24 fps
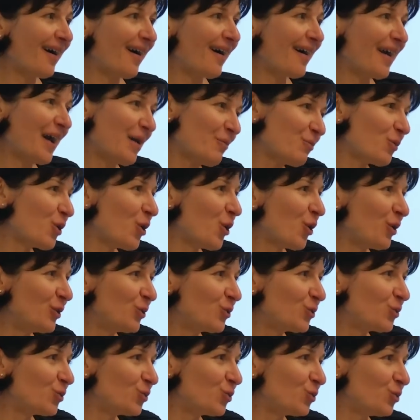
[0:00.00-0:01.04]
I am
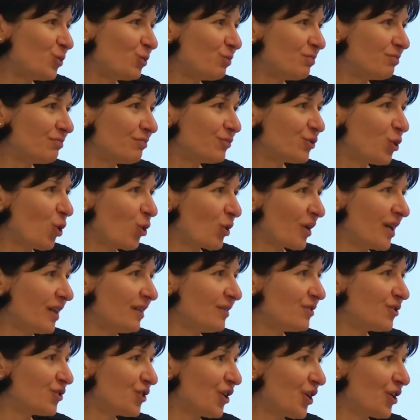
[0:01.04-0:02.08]
going to talk
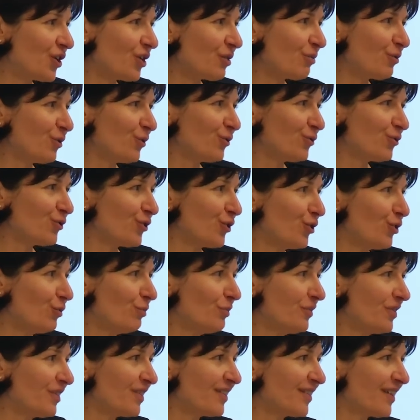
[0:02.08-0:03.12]
in general
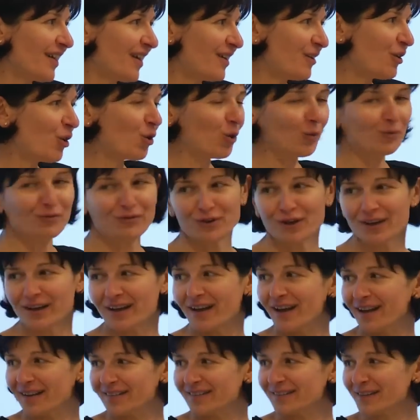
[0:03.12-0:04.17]
terms, and
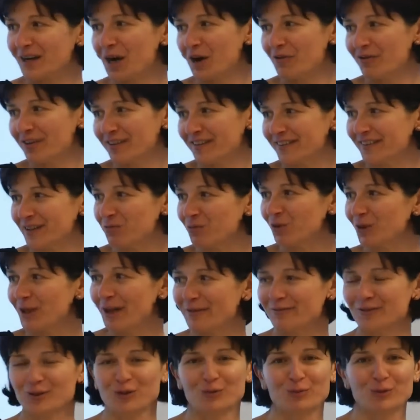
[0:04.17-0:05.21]
hopefully, as Kara said, we'll
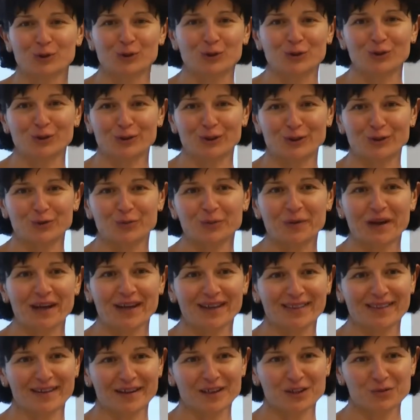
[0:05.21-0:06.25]
have an opportunity to
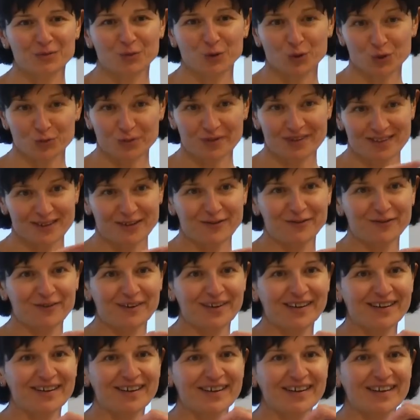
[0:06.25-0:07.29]
make things more
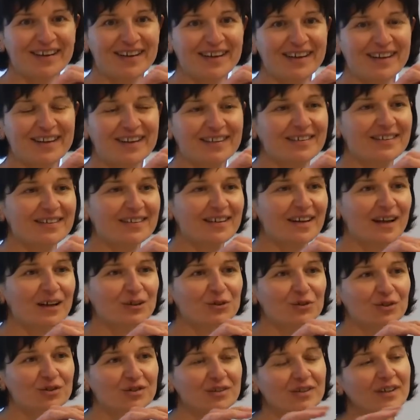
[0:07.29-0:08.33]
specific in the
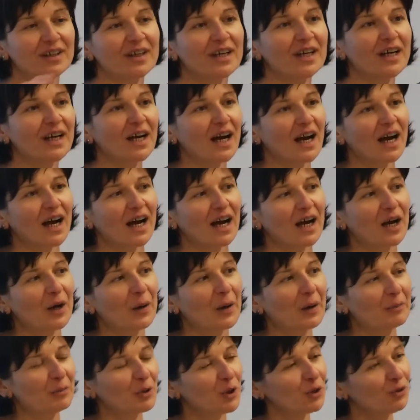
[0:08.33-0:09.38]
discussion.
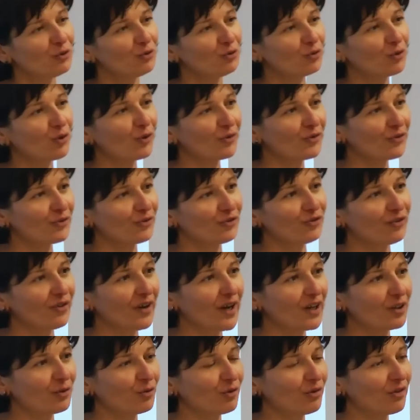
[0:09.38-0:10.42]
I'm going to
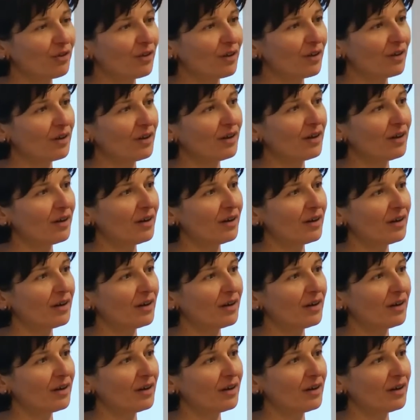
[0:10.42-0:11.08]
concentrate on the